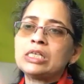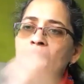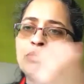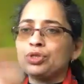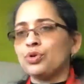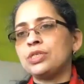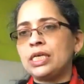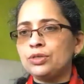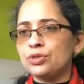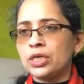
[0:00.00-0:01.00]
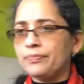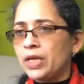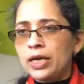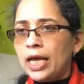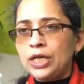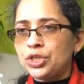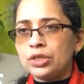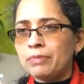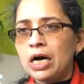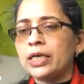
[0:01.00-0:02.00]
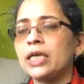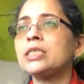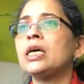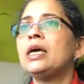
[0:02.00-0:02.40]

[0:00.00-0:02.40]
outsourcing to the Asian market,